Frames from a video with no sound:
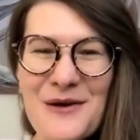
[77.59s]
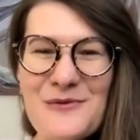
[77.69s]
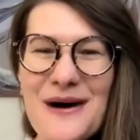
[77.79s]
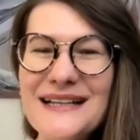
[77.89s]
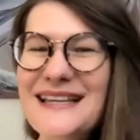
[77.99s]

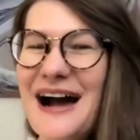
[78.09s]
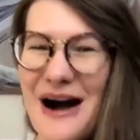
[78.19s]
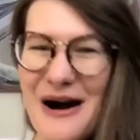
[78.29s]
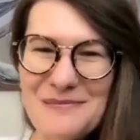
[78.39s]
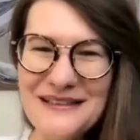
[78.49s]
What
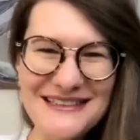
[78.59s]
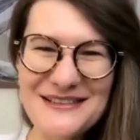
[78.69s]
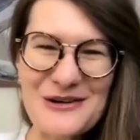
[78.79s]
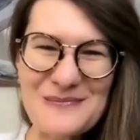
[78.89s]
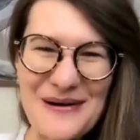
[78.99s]
happened in
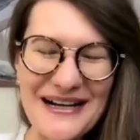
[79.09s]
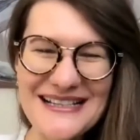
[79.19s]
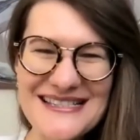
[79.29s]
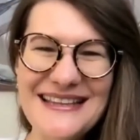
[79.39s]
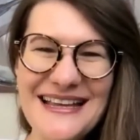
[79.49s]
your
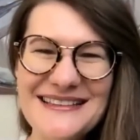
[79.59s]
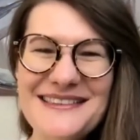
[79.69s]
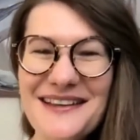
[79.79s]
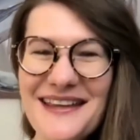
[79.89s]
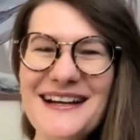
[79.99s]
past that
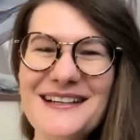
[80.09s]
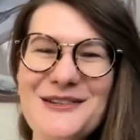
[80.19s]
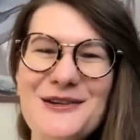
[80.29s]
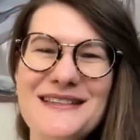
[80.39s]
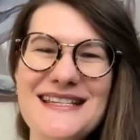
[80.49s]
triggered
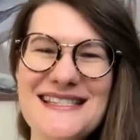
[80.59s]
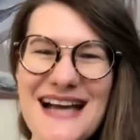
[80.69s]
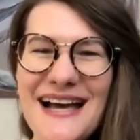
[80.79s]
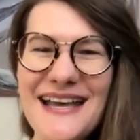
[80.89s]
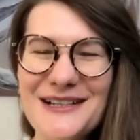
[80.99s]
your
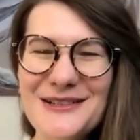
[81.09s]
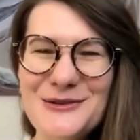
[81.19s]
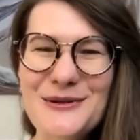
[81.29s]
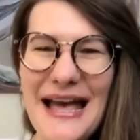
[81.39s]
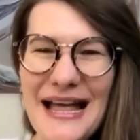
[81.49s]
desire
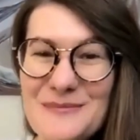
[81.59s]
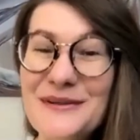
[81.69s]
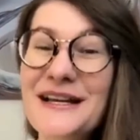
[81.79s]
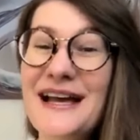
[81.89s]
to help